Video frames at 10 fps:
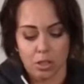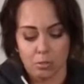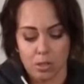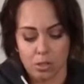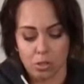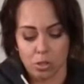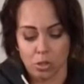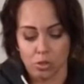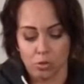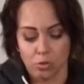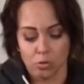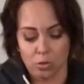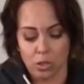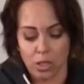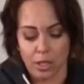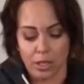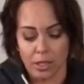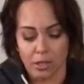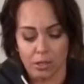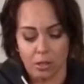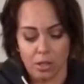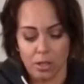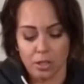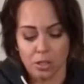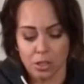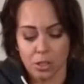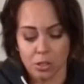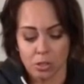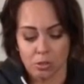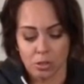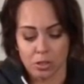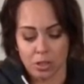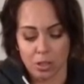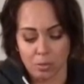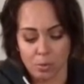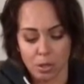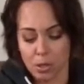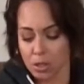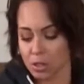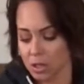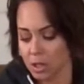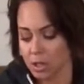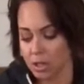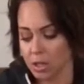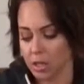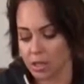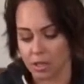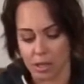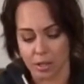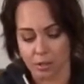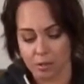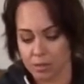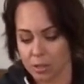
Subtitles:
gonna make 2 tight knots so it doesn't come apart. And I don't think we're